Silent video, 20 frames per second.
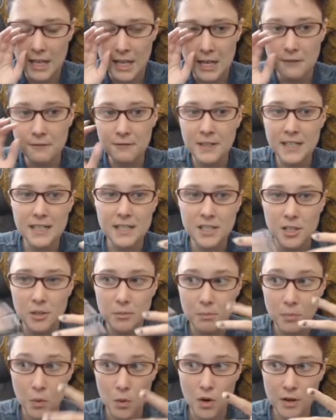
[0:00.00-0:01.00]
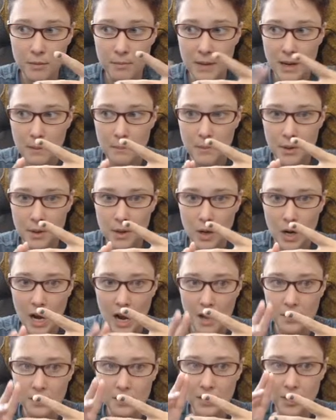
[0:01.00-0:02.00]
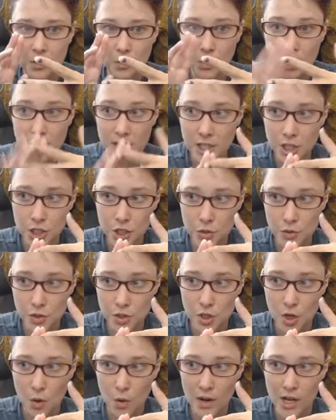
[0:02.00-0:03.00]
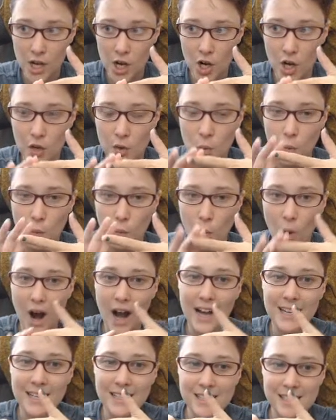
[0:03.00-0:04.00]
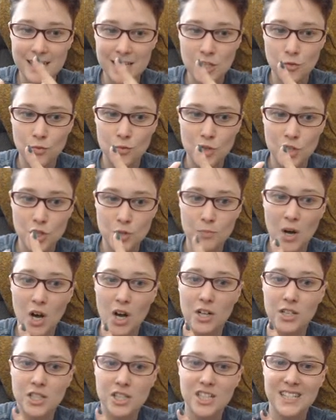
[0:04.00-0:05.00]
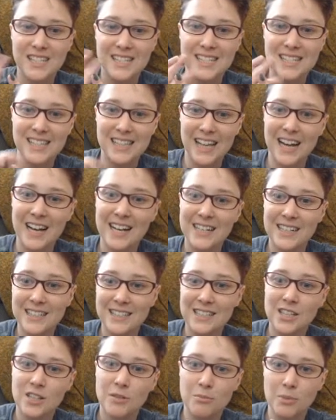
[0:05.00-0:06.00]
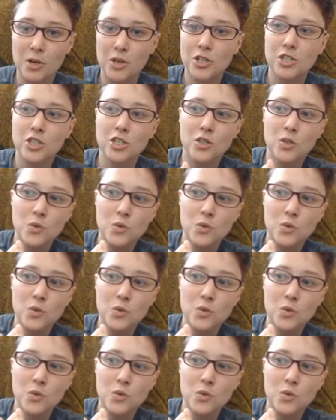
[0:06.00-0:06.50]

If he's the board member and there were issues going on, why is his response to slide into the person